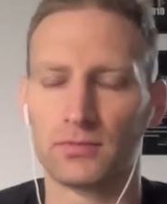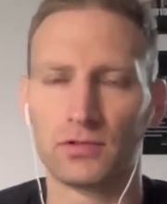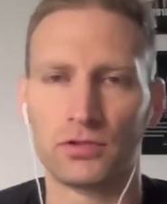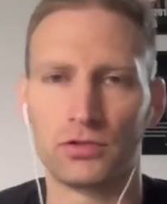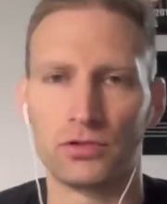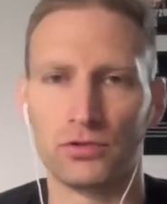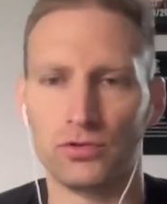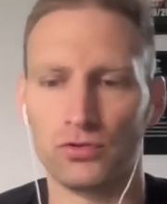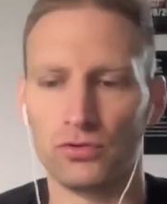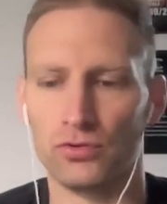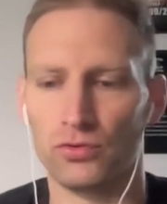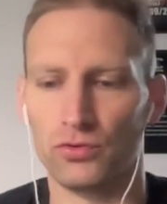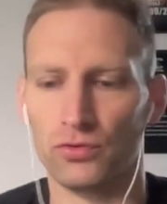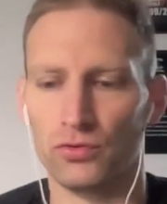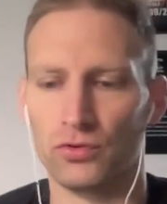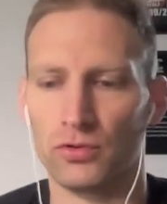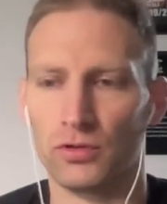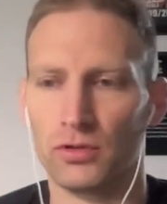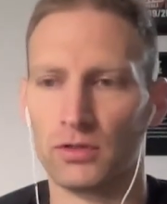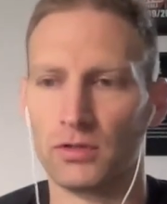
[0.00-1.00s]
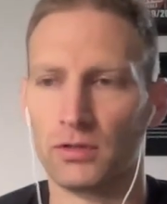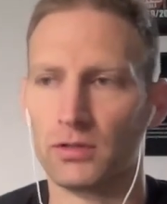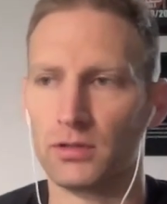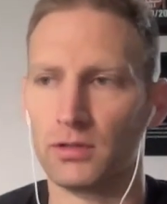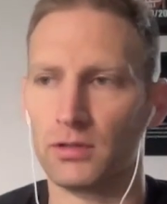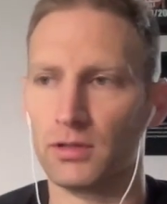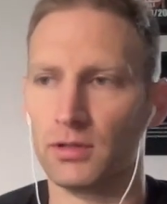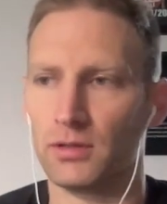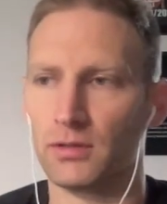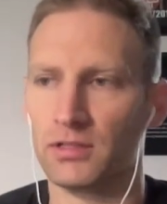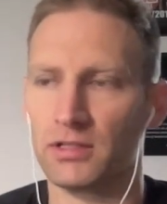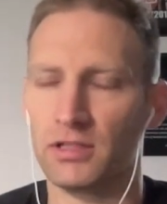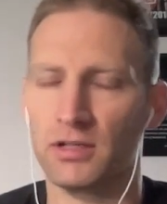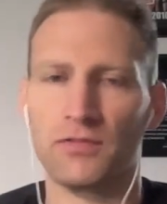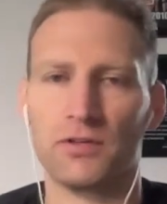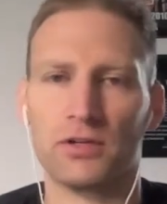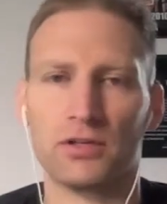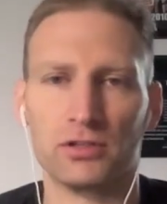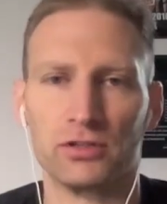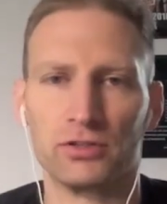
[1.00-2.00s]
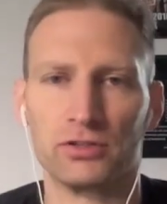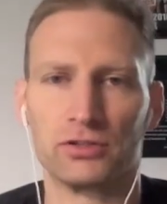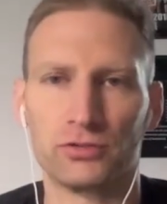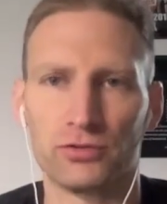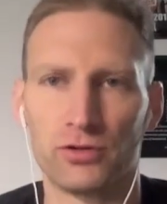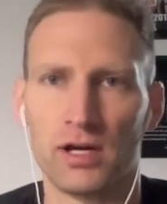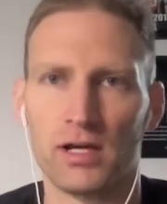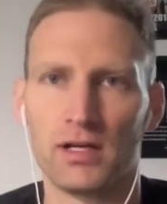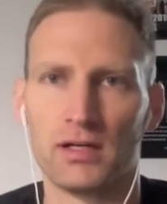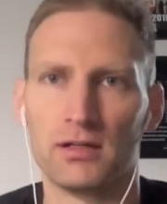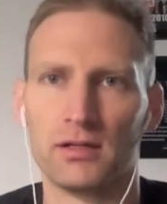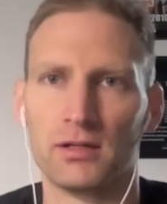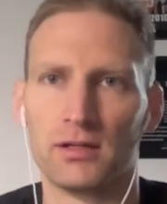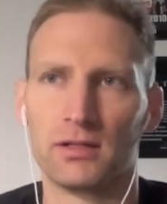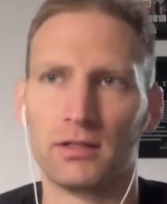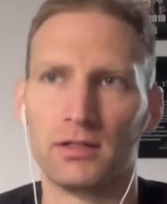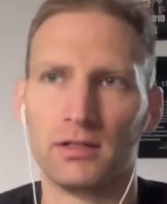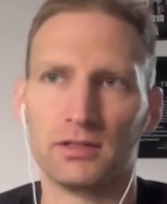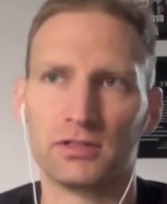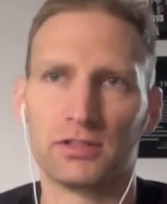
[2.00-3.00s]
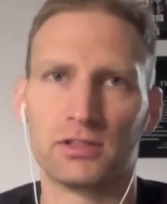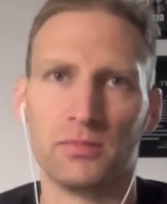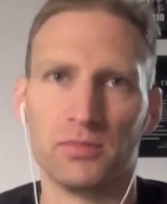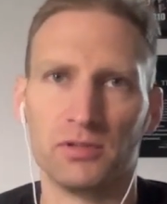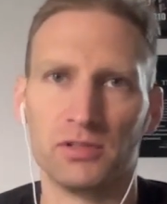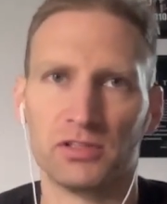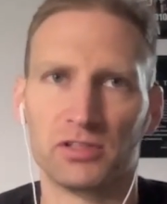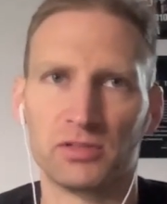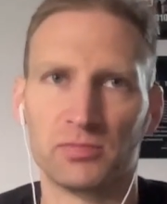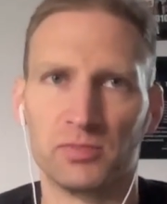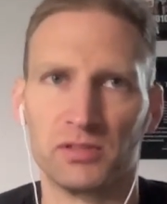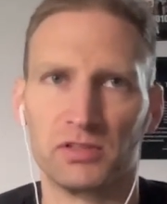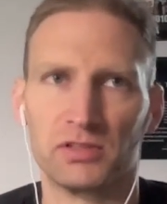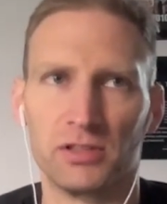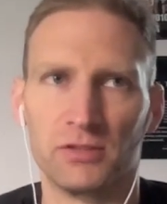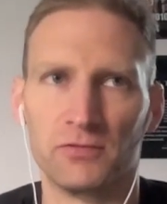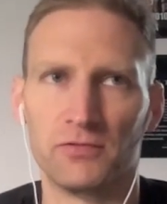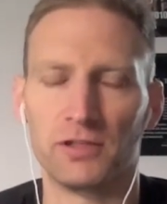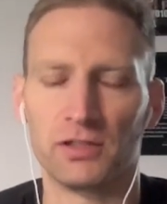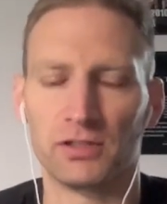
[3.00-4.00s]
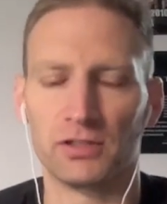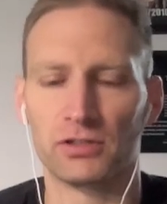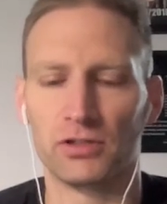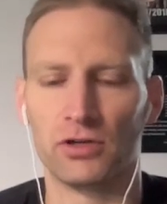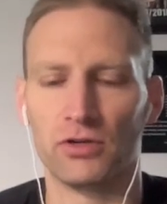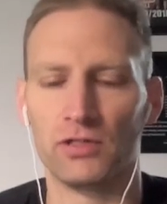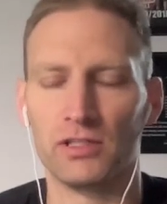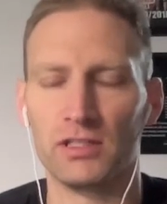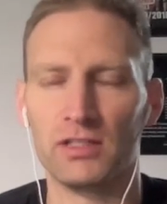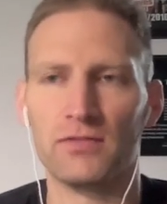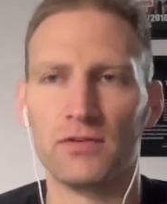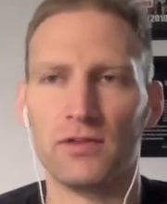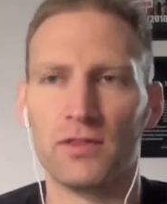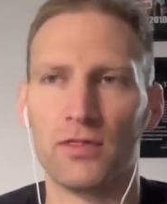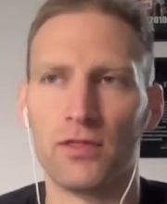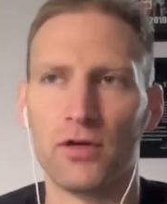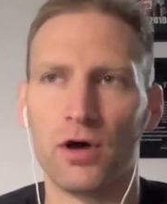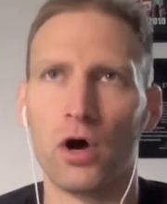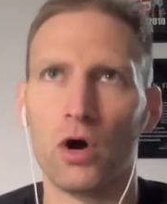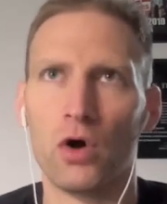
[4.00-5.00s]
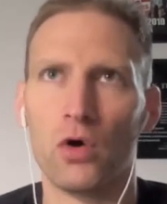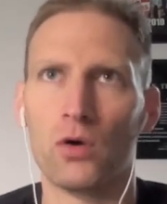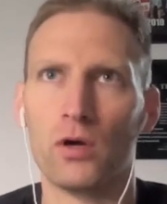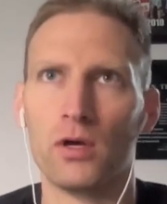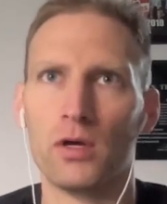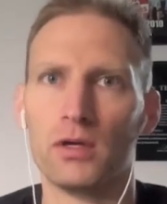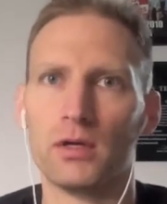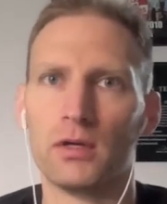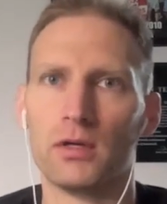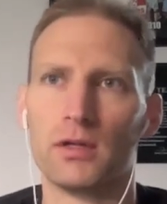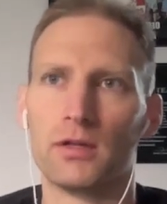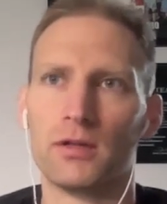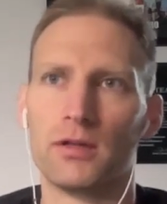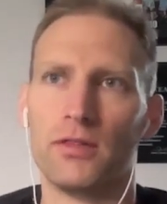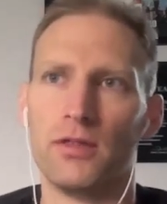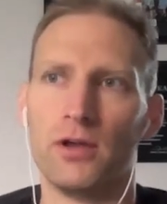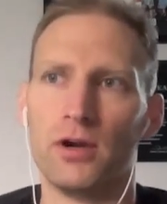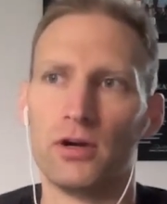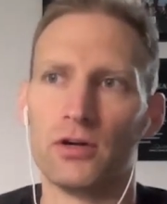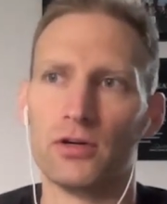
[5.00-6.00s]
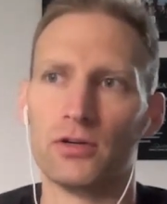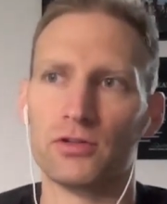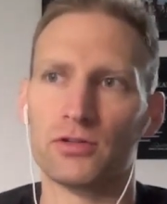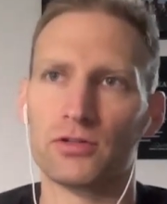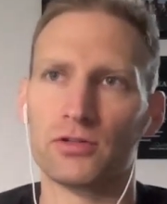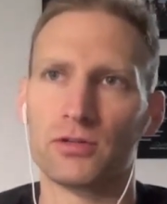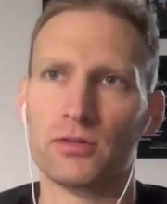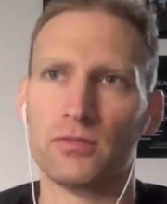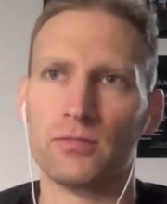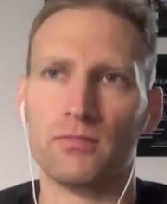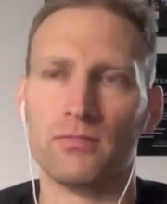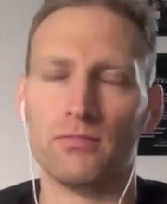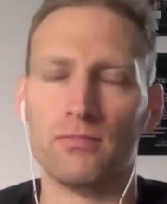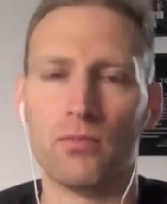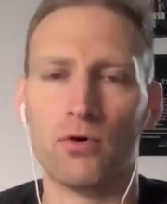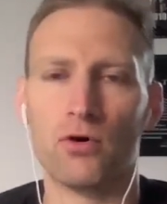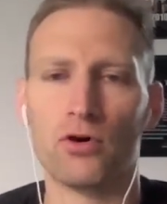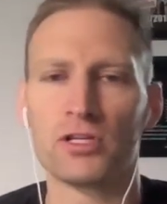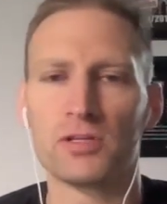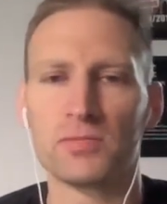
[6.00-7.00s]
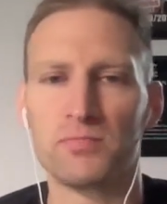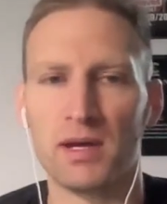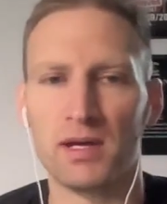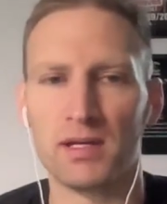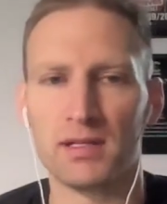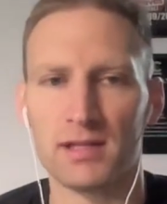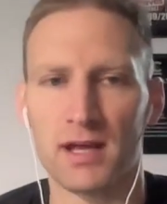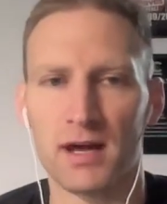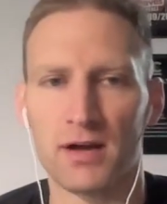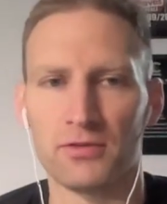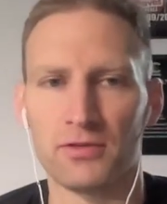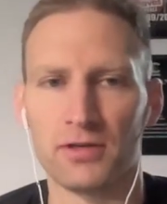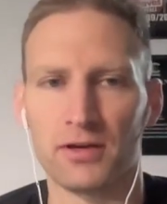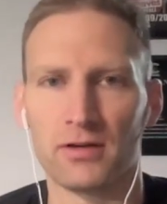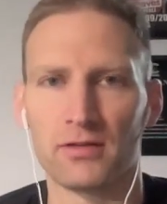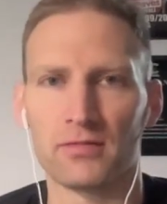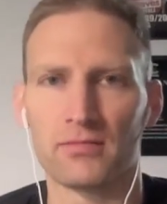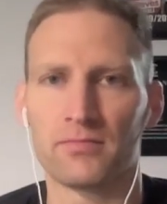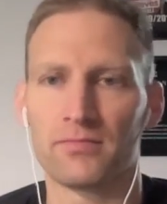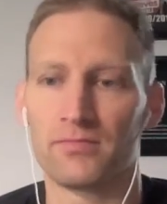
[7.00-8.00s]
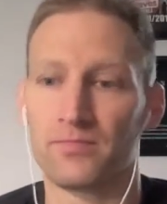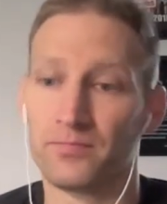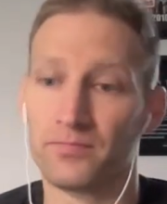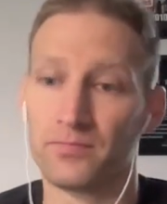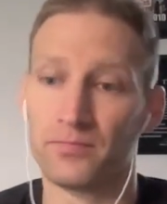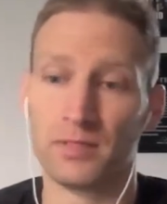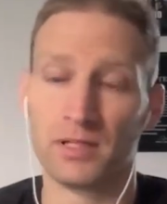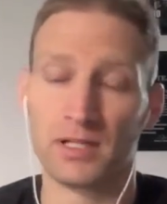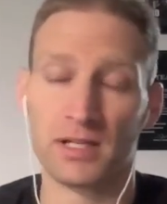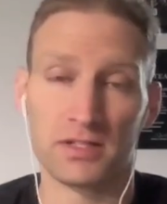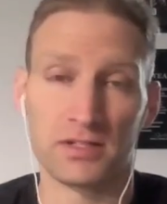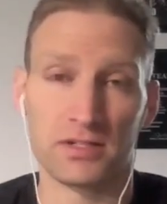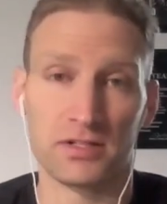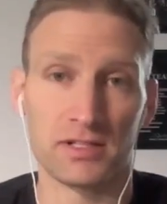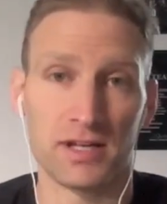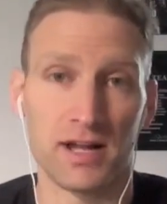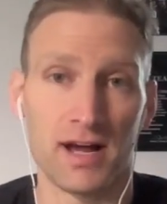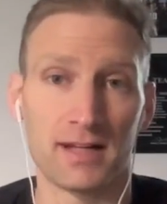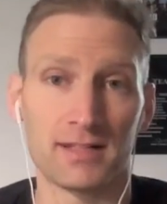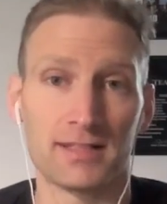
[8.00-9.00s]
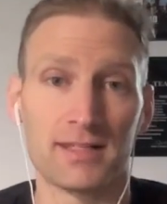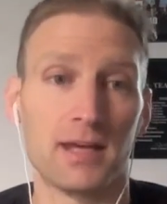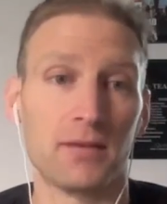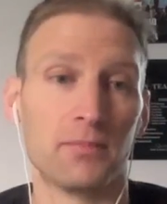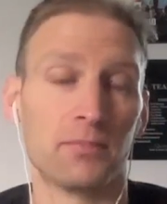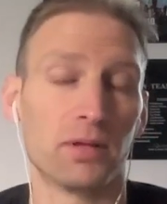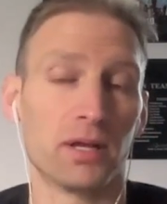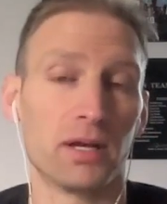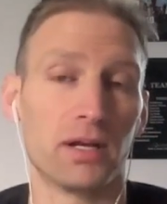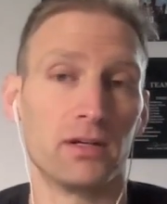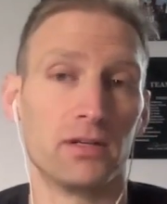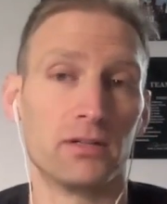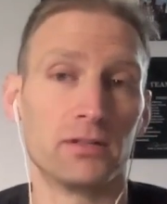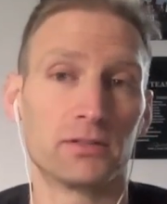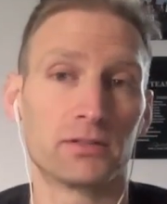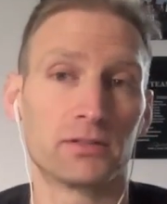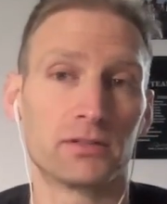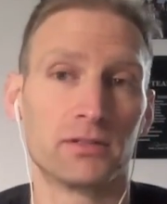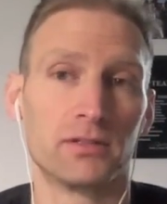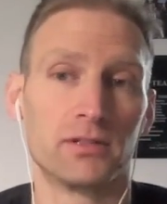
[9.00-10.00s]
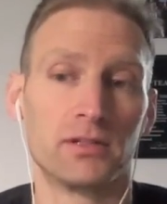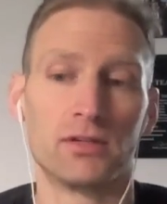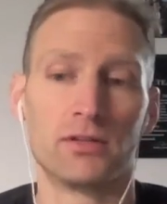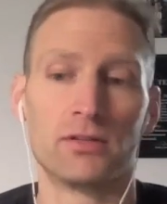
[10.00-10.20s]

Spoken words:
to give the constraint and some of the specifics. So even though there's more space out there because there's not 10 players,